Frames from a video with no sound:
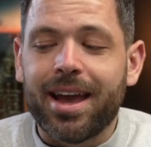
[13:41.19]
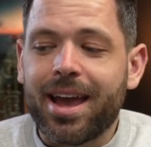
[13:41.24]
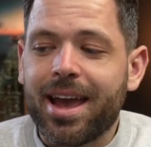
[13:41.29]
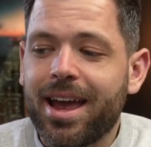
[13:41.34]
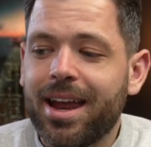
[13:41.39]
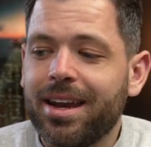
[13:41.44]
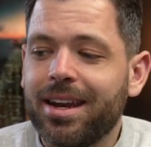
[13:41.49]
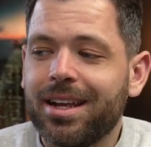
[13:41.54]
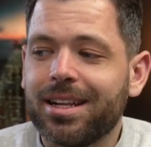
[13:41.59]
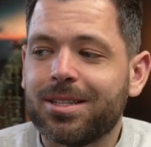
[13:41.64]

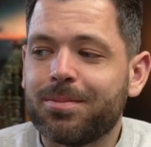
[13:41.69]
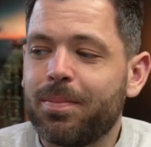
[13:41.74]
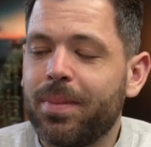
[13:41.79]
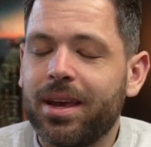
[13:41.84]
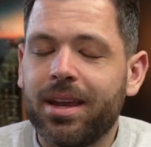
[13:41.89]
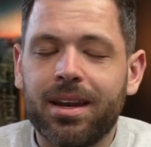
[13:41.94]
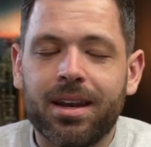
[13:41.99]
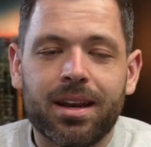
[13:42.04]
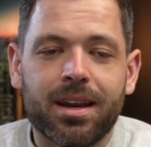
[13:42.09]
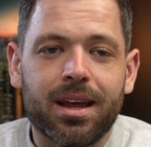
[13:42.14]
and it's
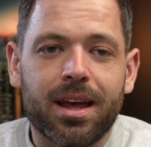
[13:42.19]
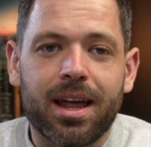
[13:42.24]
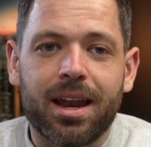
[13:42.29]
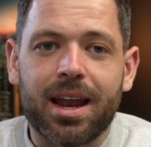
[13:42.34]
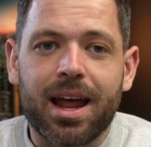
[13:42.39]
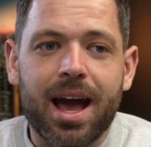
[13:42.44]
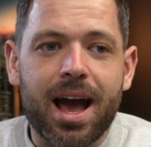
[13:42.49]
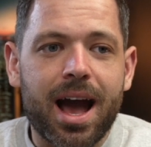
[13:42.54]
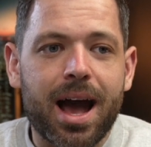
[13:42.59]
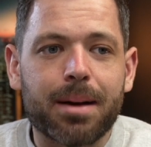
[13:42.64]
been
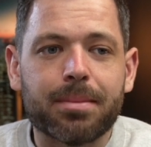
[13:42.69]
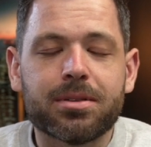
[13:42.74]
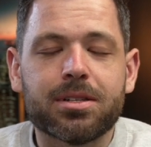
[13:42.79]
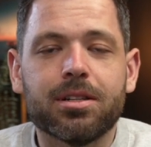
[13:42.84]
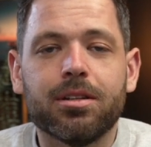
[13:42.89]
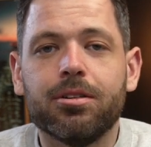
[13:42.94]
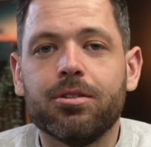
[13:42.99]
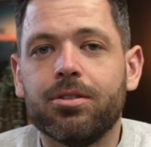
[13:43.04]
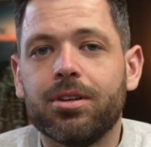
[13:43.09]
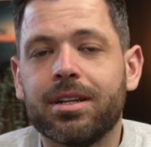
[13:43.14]
an
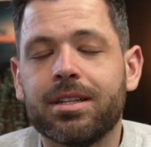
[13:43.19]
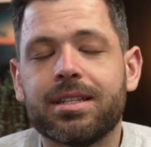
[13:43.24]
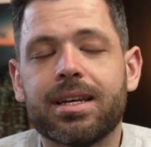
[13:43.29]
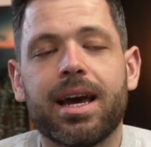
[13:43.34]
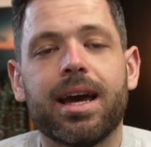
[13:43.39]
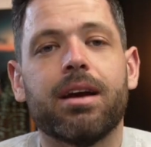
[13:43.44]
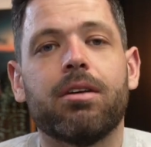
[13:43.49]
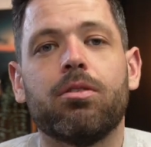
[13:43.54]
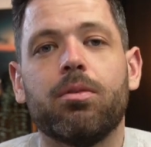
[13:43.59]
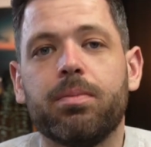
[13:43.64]
absolute
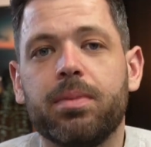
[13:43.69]
integral